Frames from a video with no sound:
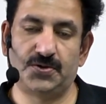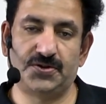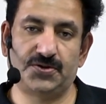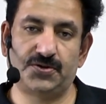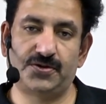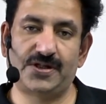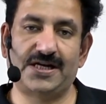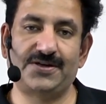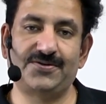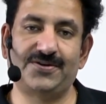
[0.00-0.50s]
so
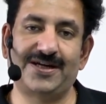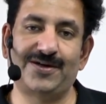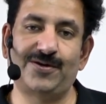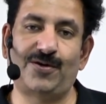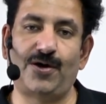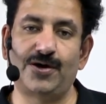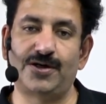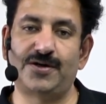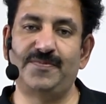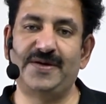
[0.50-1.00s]
that you can
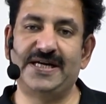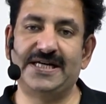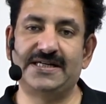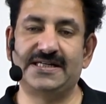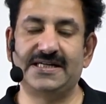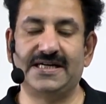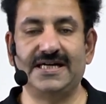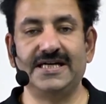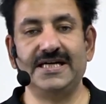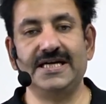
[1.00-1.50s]

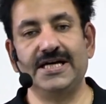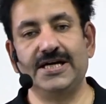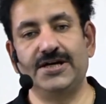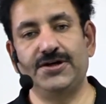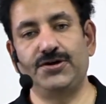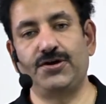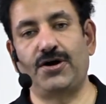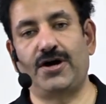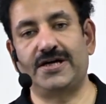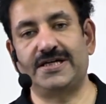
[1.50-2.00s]
automate
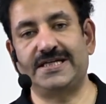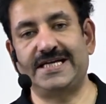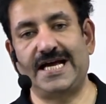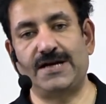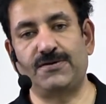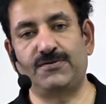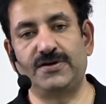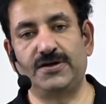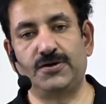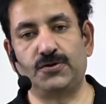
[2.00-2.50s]
your
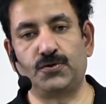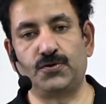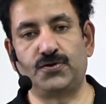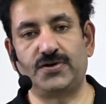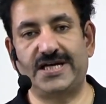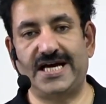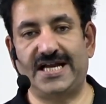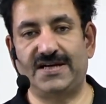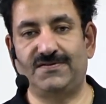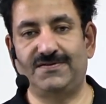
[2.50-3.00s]
root
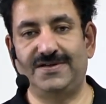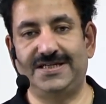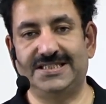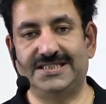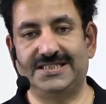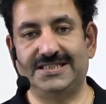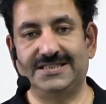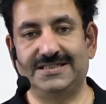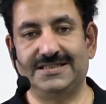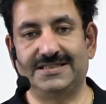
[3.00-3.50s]

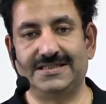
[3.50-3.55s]
calculation.